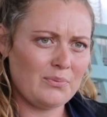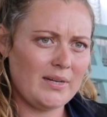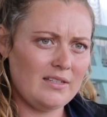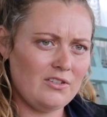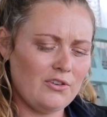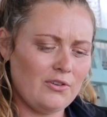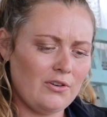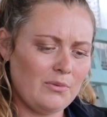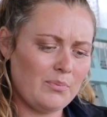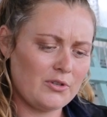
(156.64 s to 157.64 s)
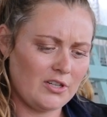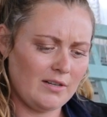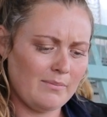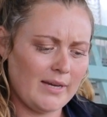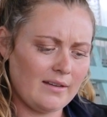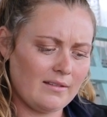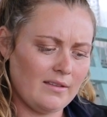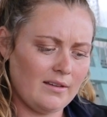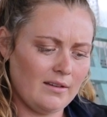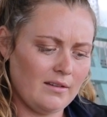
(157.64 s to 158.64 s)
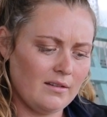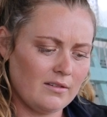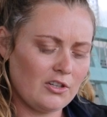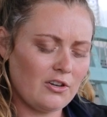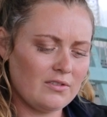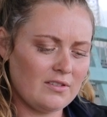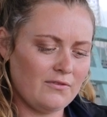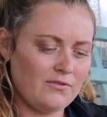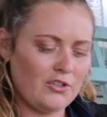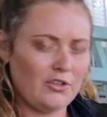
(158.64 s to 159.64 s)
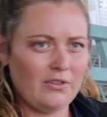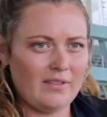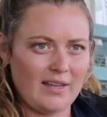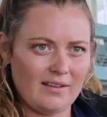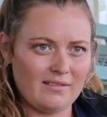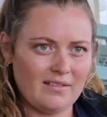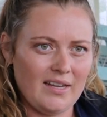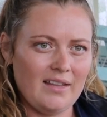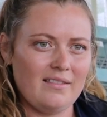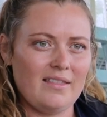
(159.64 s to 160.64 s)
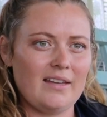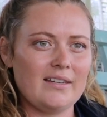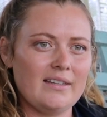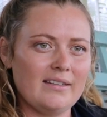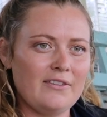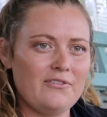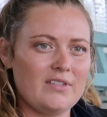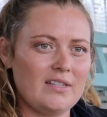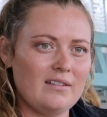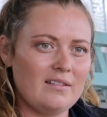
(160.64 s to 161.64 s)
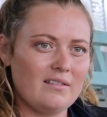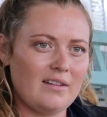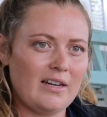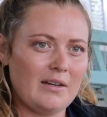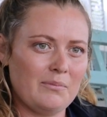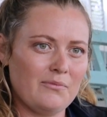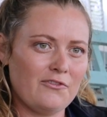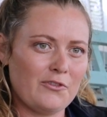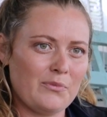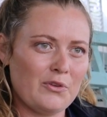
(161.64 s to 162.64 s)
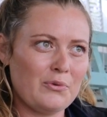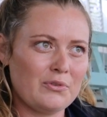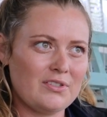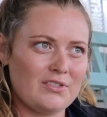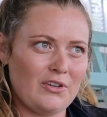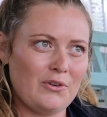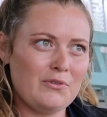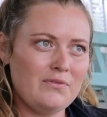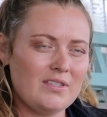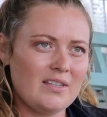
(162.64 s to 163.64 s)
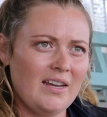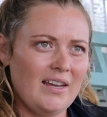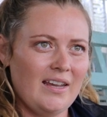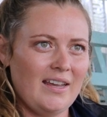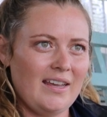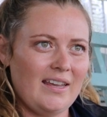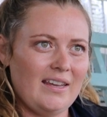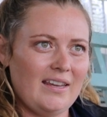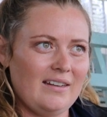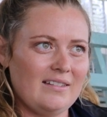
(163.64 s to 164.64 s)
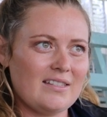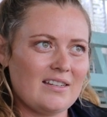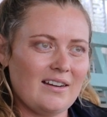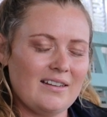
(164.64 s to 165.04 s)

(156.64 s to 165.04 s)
when you're pushing back the clods of dirt that get lifted from the horse's hooves, and